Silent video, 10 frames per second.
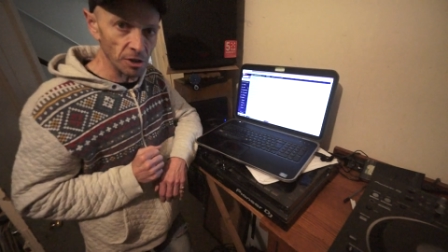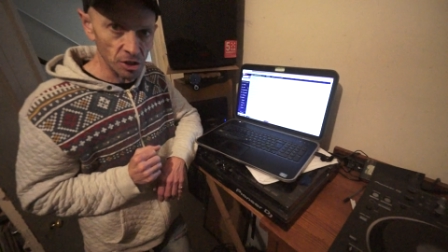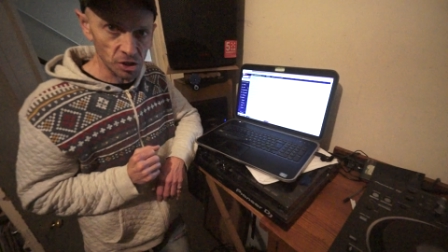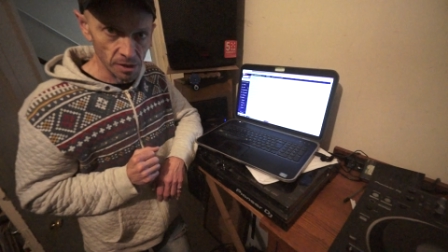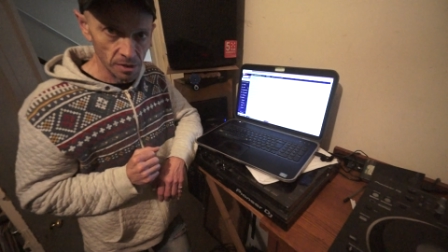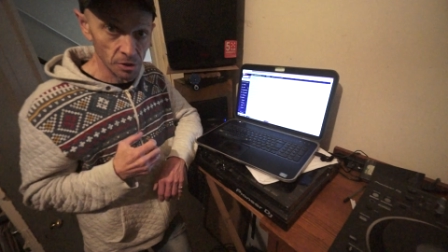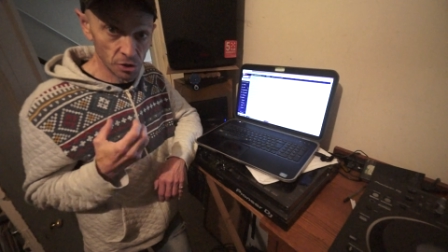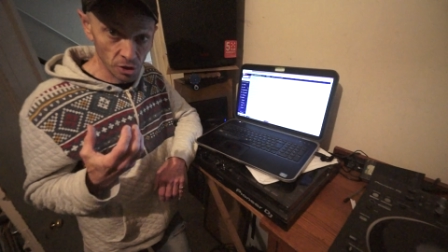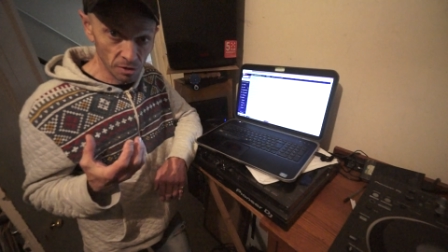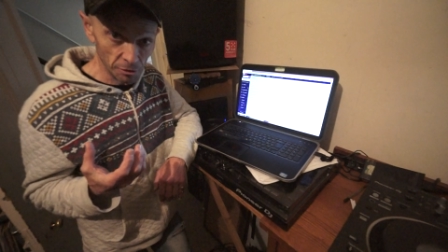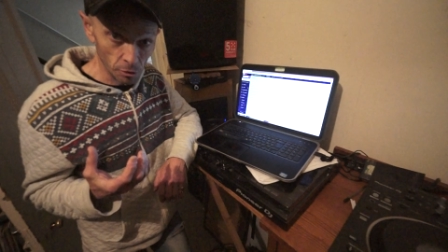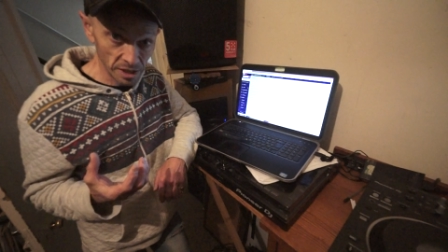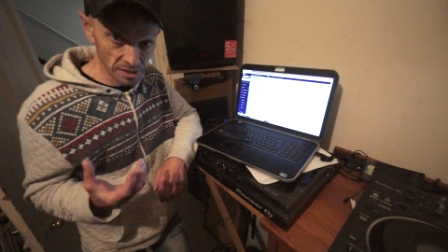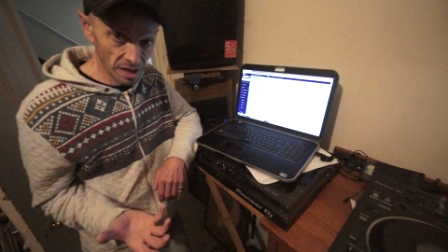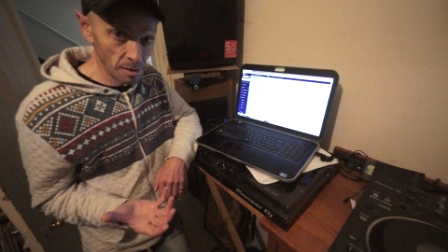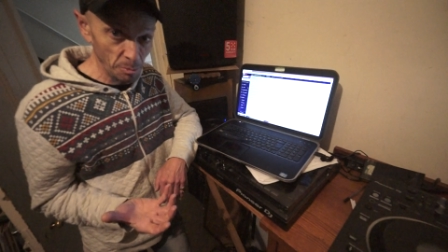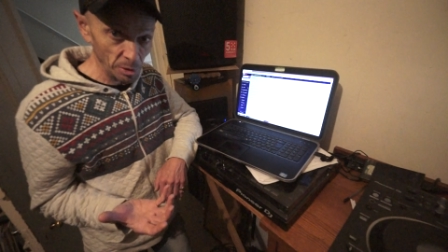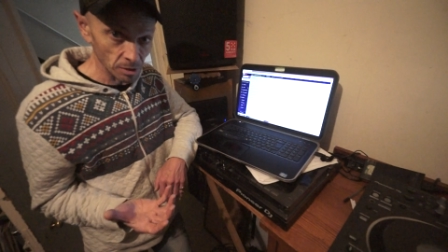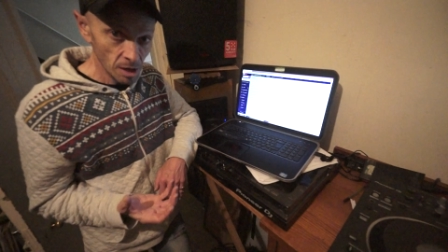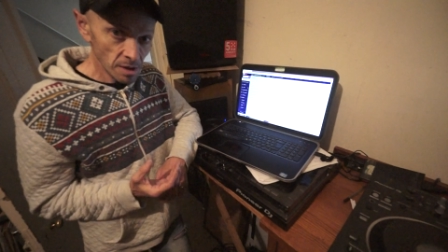version so for
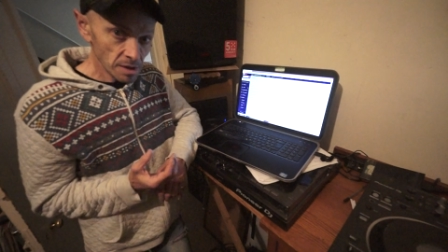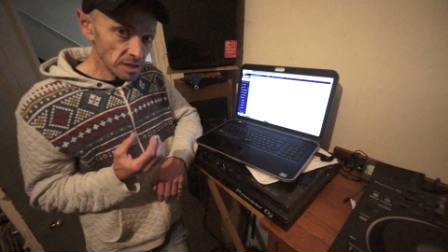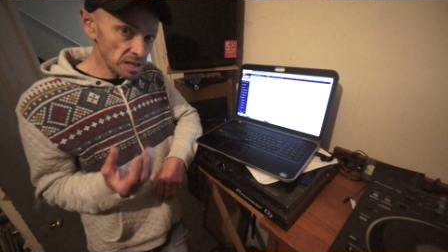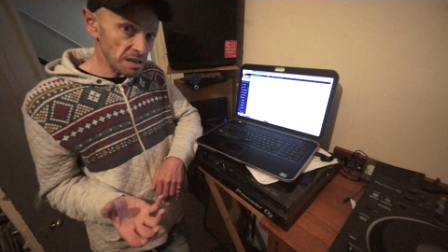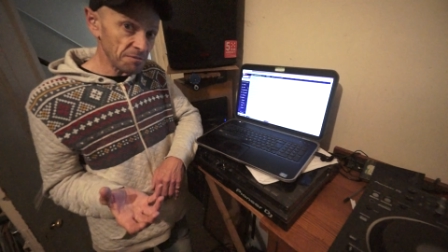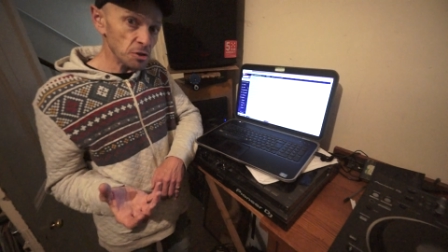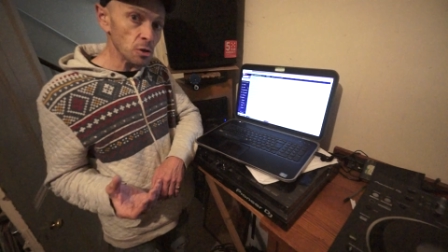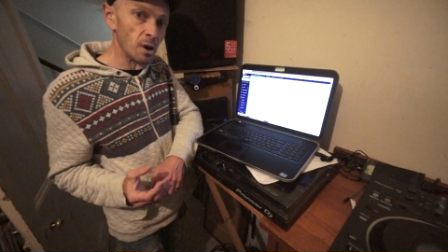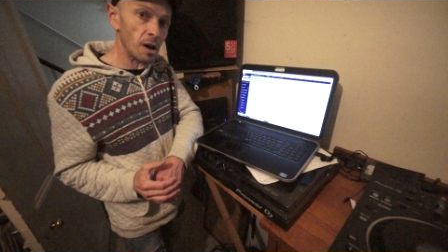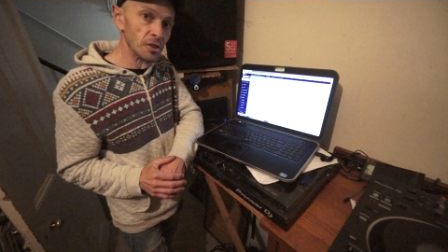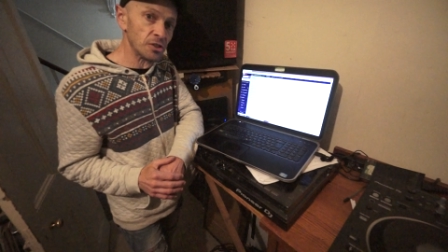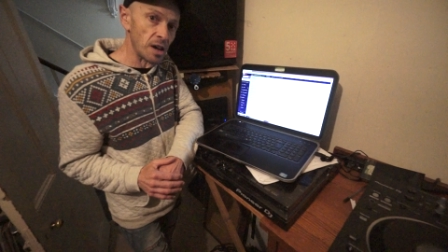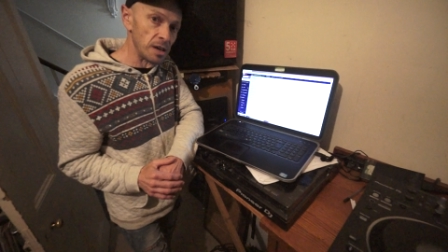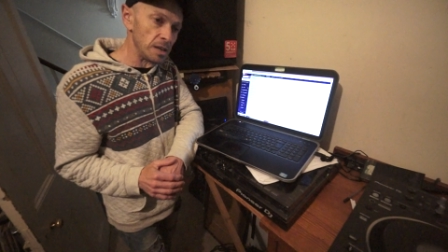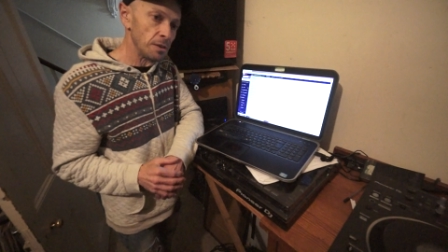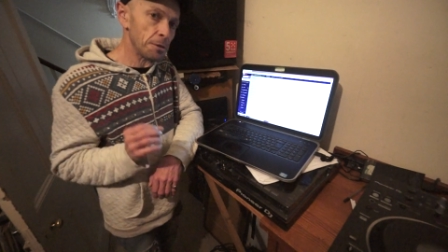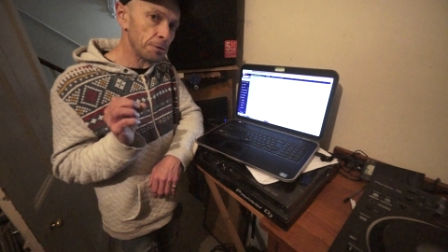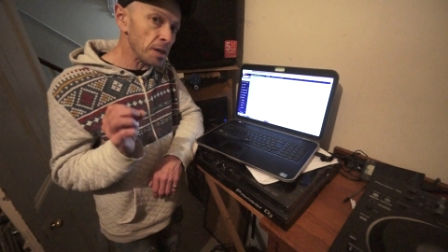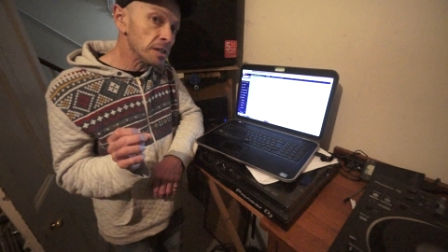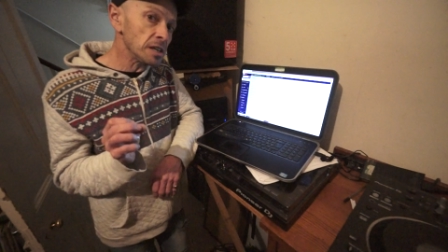example if you are say
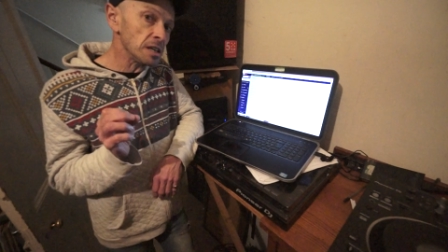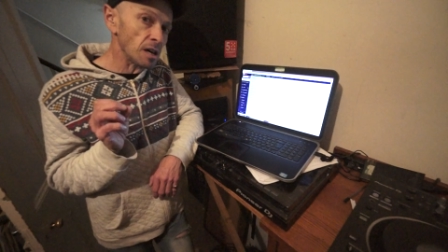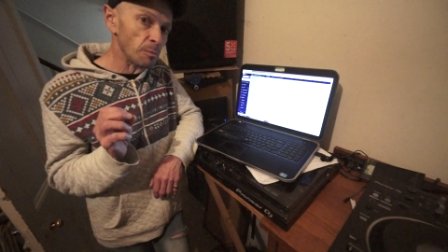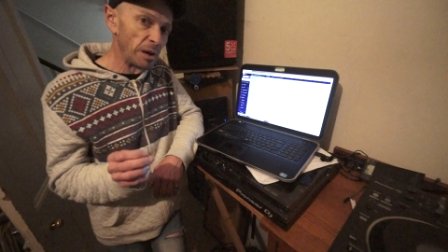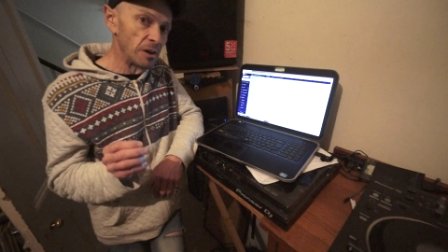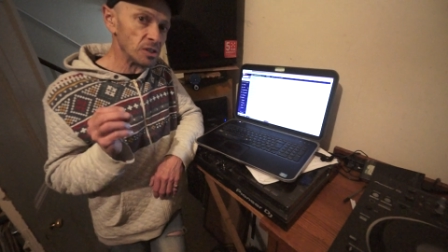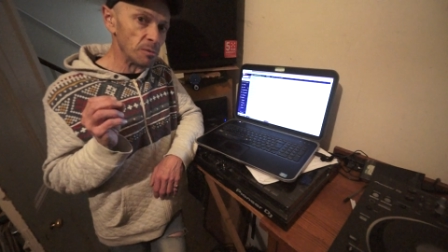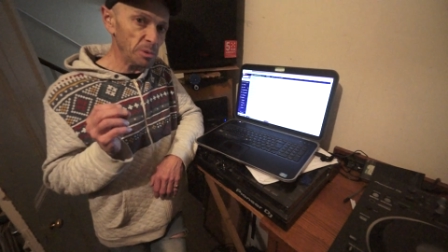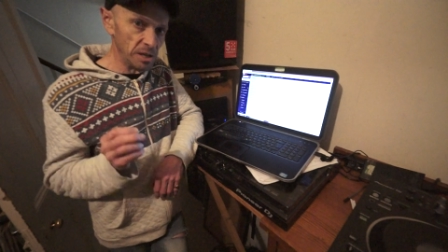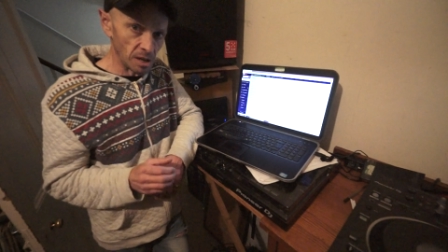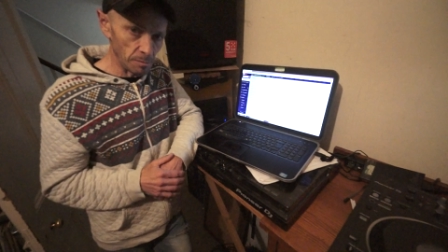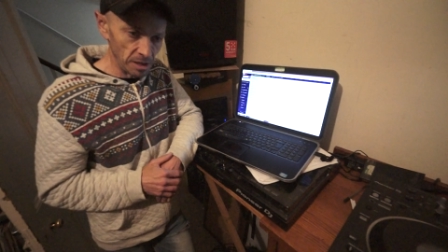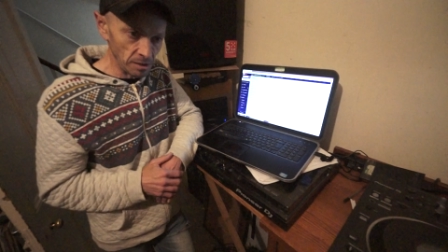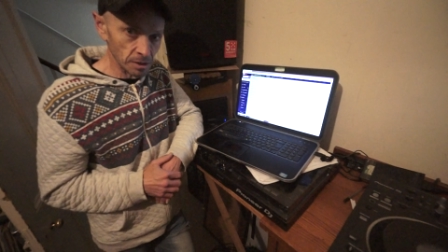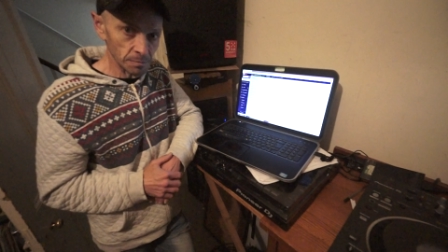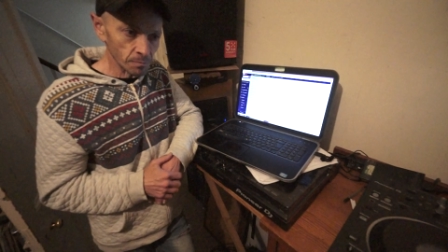thinking about becoming